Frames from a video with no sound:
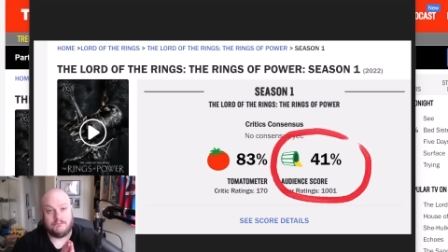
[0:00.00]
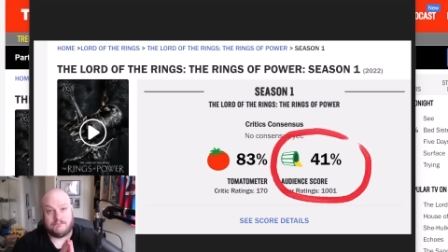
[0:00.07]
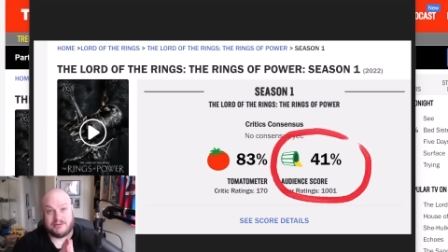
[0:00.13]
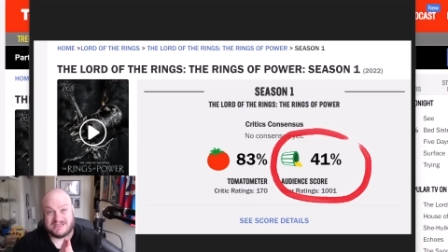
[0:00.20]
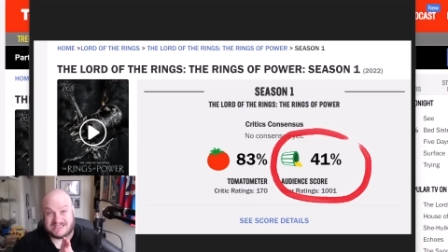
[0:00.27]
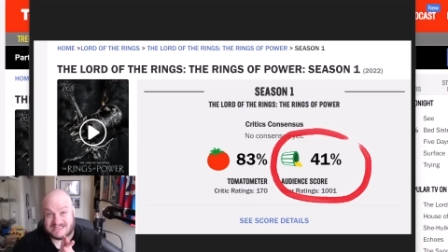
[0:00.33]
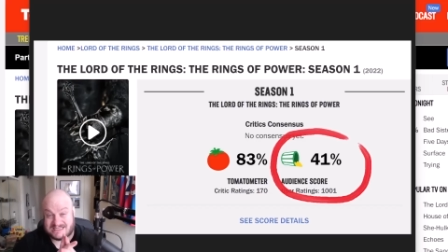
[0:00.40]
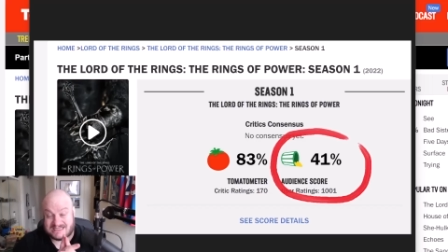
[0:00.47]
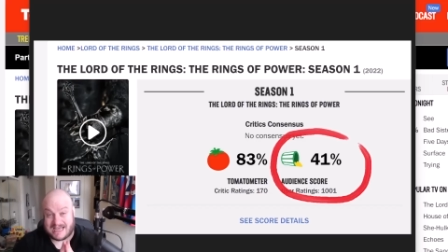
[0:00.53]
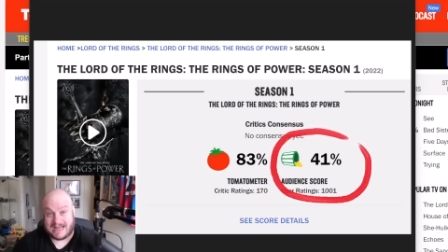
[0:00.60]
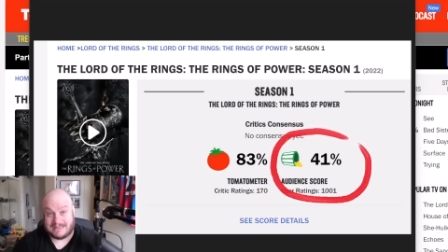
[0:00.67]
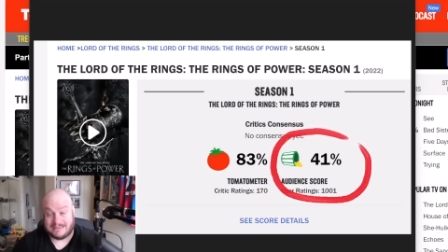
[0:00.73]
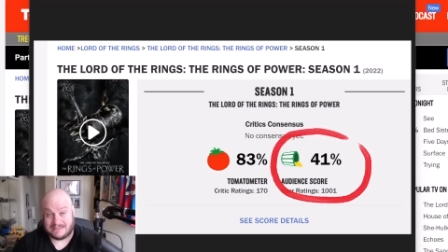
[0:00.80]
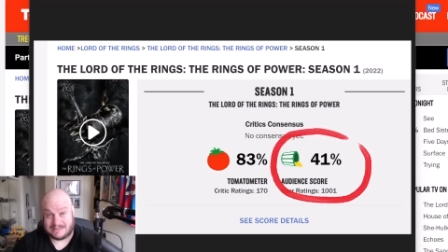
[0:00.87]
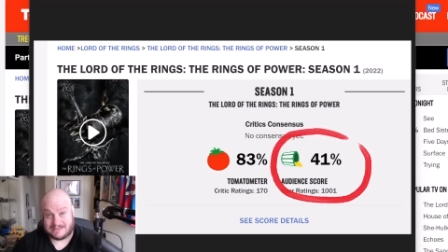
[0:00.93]

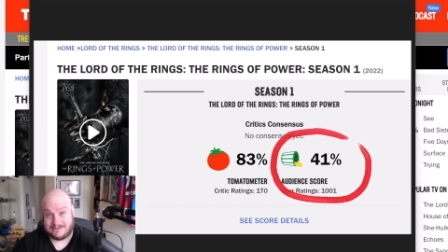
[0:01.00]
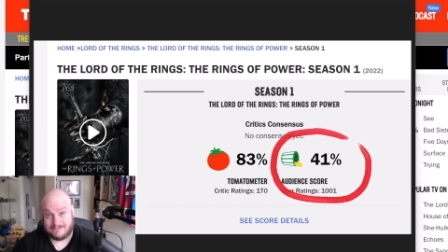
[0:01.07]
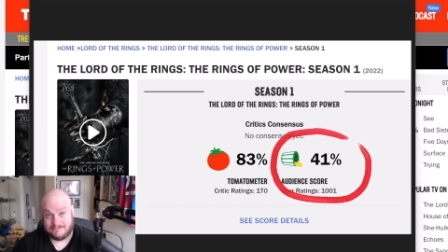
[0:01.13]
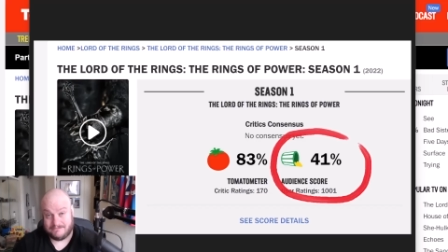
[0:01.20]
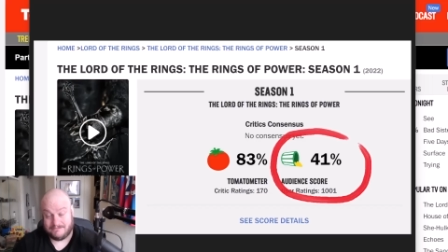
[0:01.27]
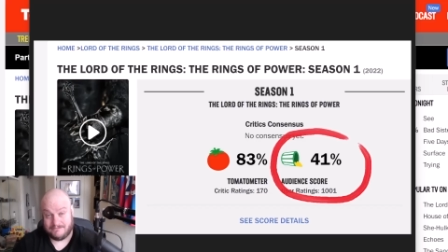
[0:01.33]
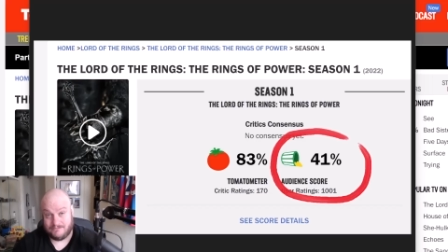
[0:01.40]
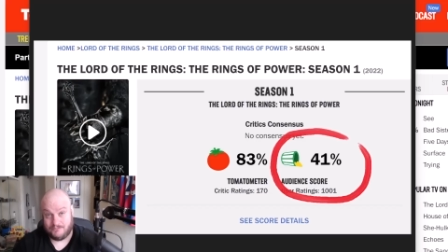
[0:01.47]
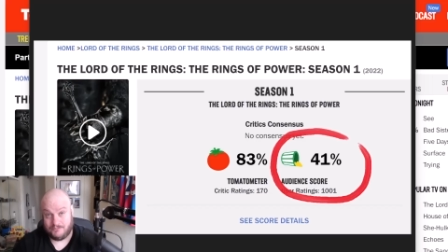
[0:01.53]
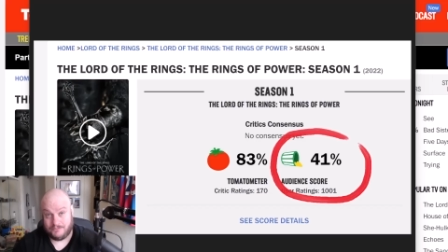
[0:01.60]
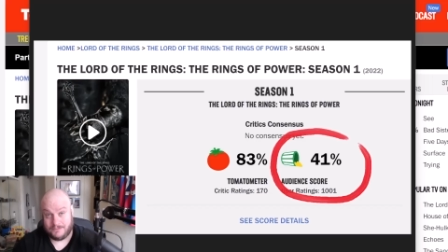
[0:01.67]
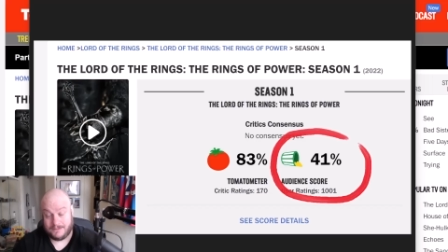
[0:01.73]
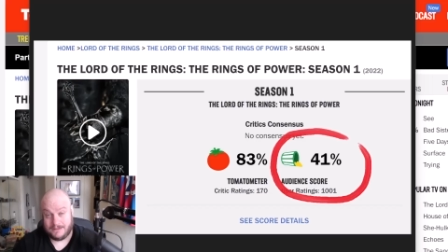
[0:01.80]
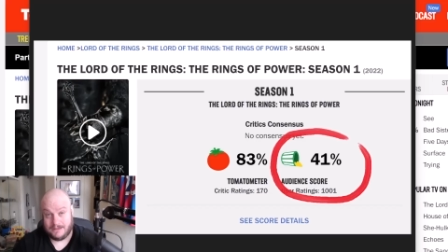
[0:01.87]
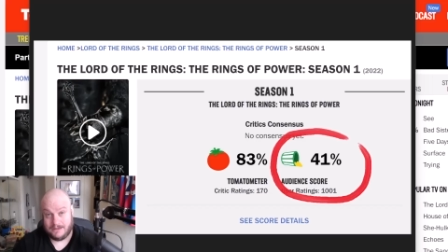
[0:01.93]
percent,
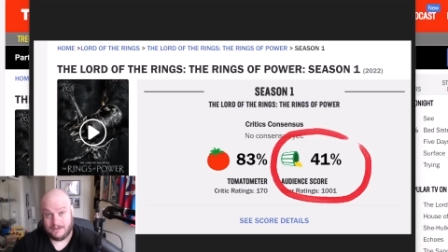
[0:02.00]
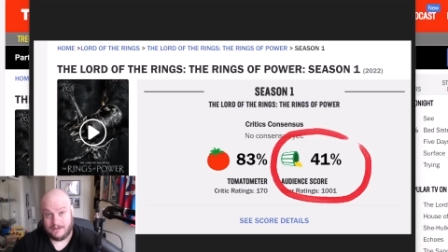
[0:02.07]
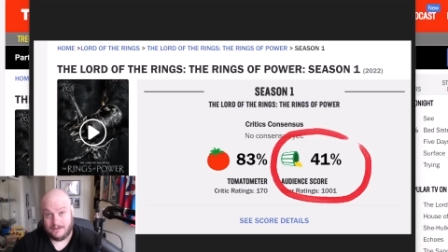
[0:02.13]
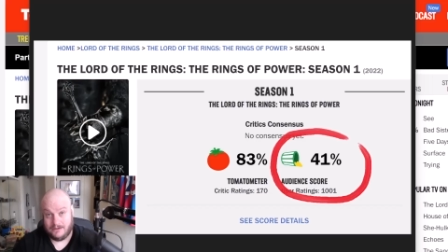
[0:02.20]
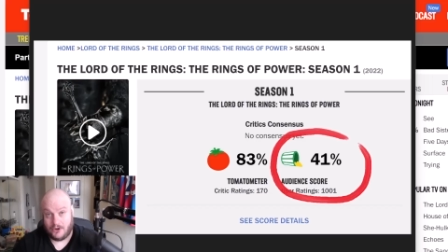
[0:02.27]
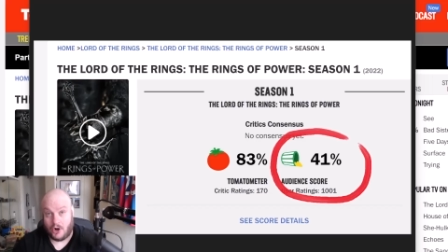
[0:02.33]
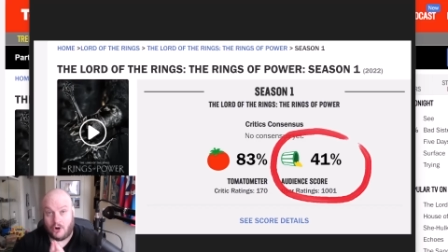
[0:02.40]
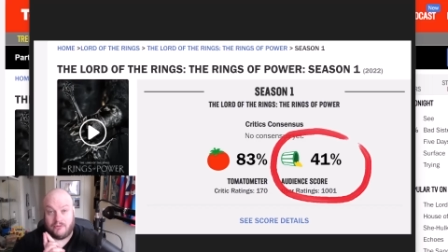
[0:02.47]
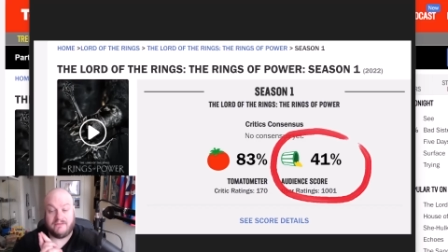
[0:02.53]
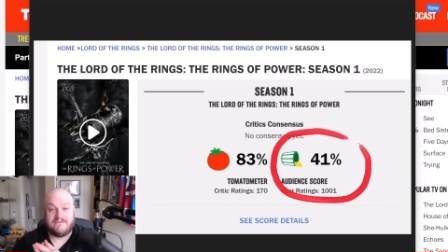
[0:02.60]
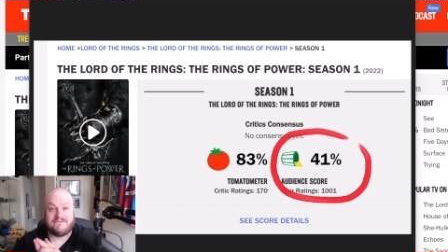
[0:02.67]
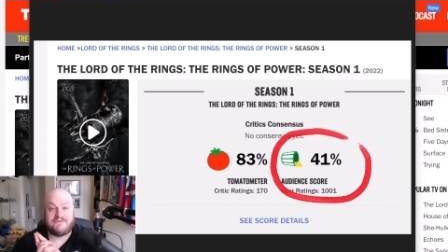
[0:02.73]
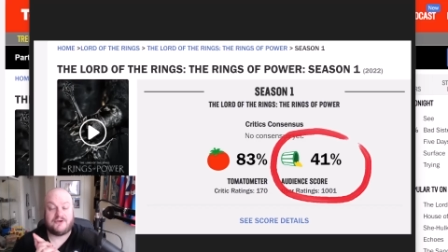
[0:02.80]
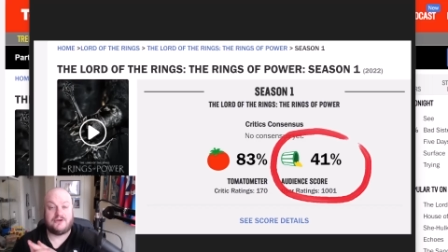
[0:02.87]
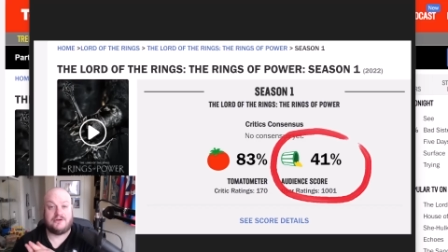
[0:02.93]
on the
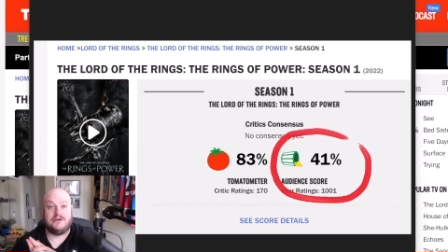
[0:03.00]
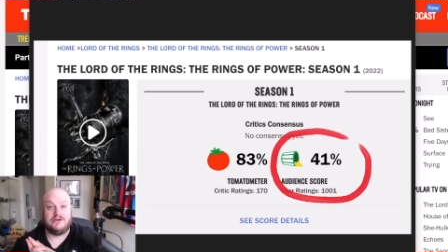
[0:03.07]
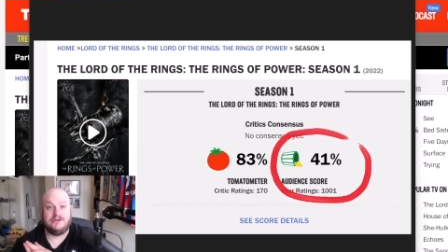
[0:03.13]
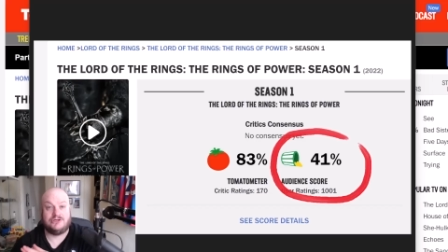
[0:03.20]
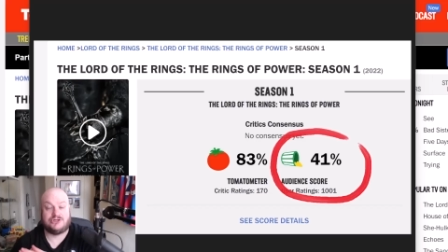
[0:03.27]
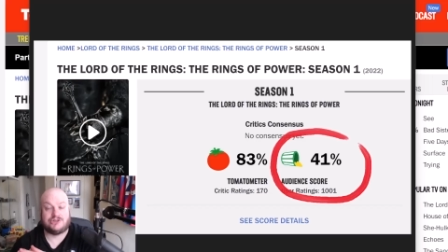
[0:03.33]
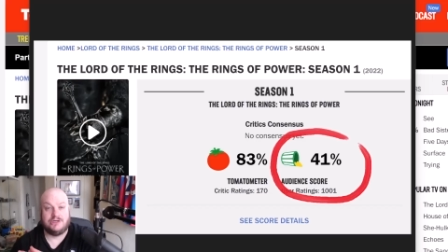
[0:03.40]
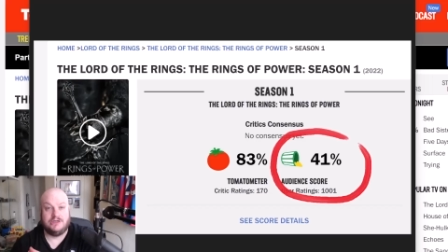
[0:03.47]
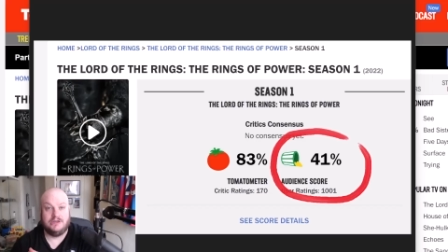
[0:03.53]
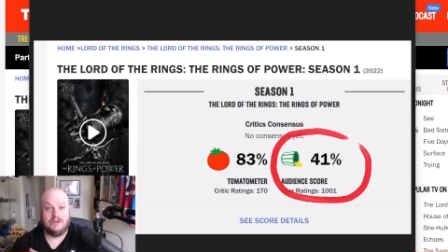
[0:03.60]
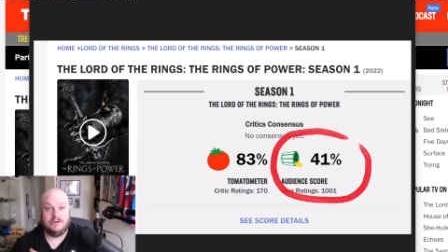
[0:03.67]
verge